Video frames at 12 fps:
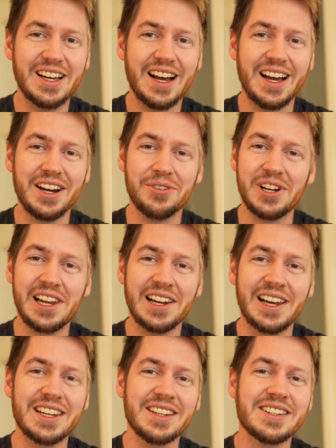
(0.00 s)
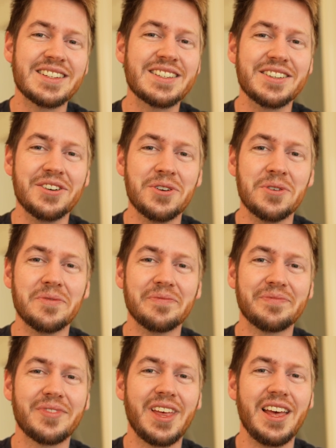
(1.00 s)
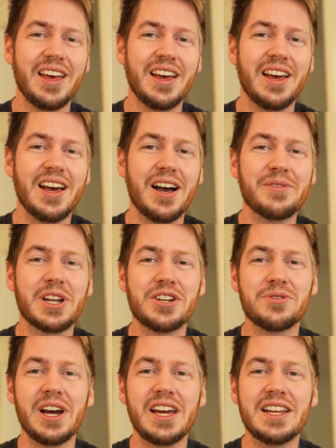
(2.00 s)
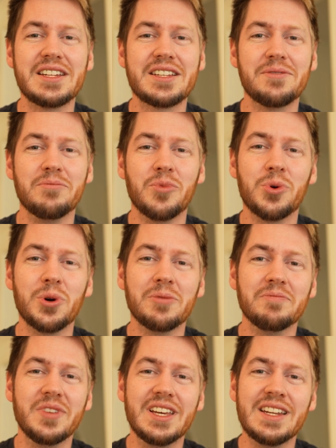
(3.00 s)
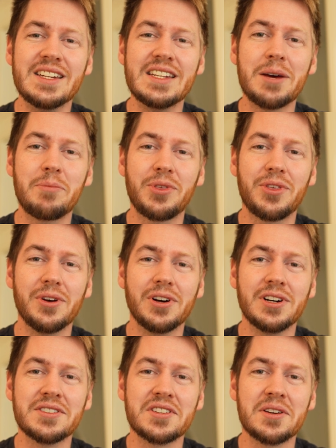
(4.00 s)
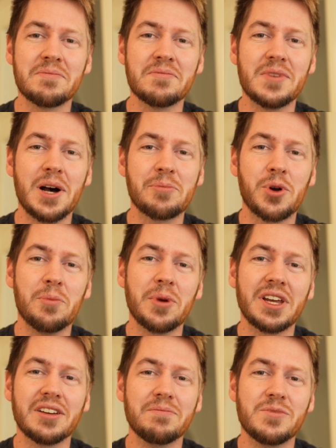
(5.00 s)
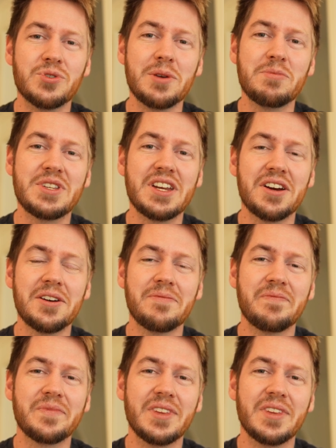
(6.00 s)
I really like it. So I'm gonna try it more in depth on some upcoming trips here